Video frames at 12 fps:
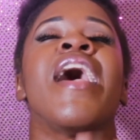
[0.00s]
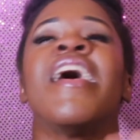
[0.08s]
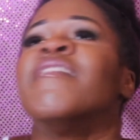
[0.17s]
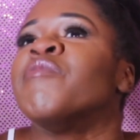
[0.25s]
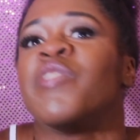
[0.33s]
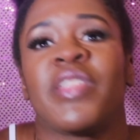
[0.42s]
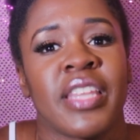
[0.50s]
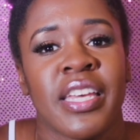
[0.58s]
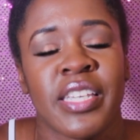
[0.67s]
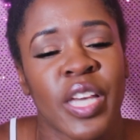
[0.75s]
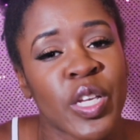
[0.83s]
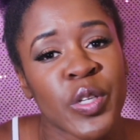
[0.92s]

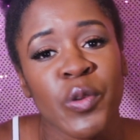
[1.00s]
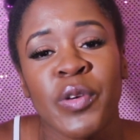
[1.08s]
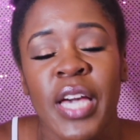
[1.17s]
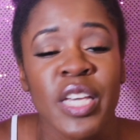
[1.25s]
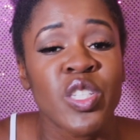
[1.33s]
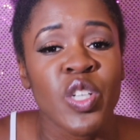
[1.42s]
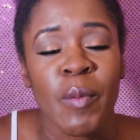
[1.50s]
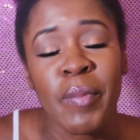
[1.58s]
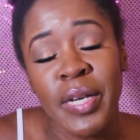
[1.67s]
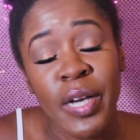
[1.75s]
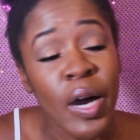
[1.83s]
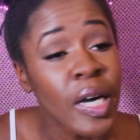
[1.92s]
everything in UK cheer,
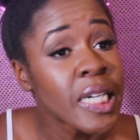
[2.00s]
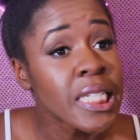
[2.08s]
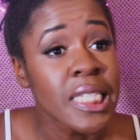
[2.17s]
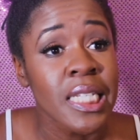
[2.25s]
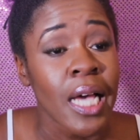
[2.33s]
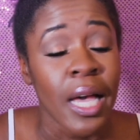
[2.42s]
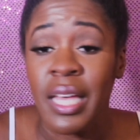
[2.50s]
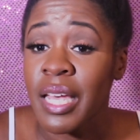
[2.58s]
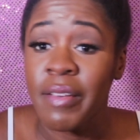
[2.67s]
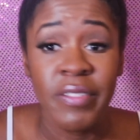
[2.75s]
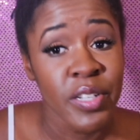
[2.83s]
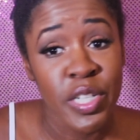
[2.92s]
because
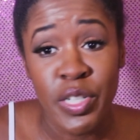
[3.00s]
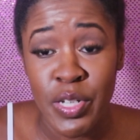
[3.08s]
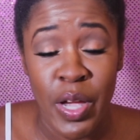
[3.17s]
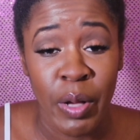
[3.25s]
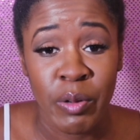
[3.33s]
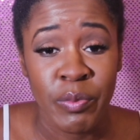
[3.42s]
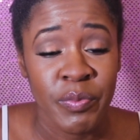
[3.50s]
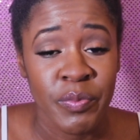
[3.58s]
if you didn't know,